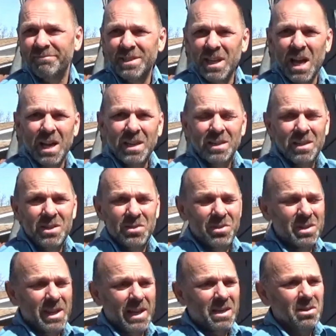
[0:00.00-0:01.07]

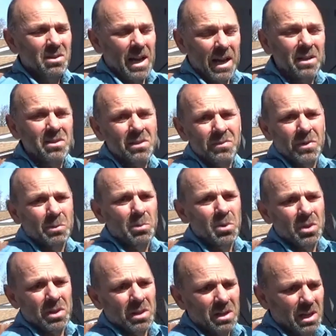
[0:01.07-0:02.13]
900 acres. As of the
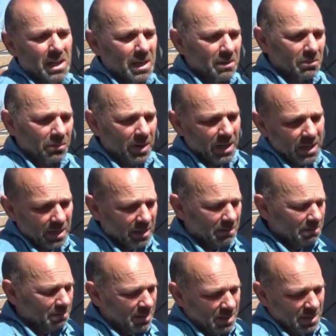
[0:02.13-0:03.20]
book that I read
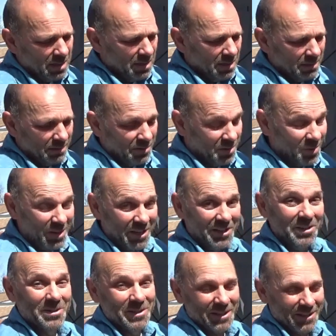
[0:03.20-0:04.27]
20
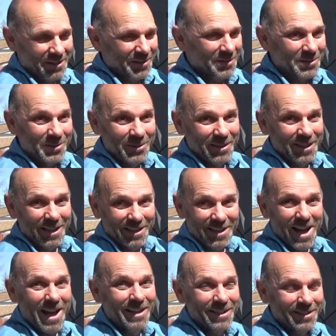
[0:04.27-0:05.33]
years ago, there's only like
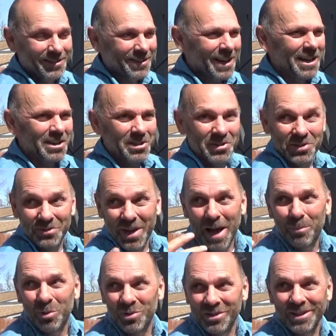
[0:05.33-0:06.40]
900 acres of
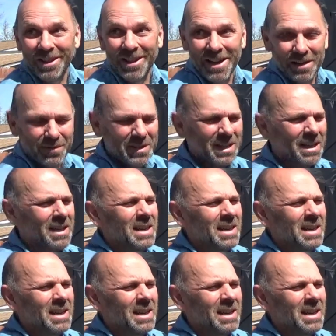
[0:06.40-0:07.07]
apples left.